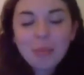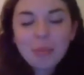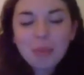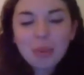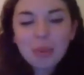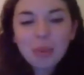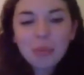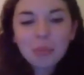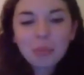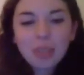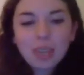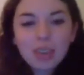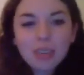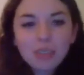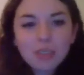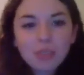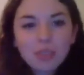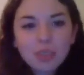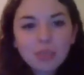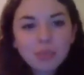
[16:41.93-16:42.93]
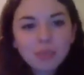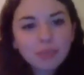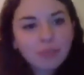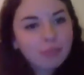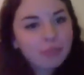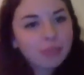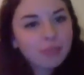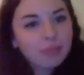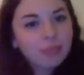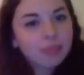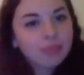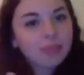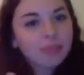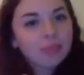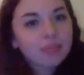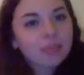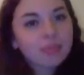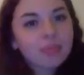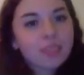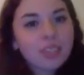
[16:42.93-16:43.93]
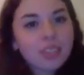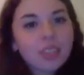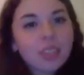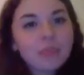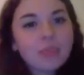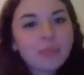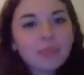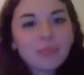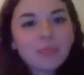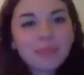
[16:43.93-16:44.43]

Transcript: But yeah, it was fun. It was good.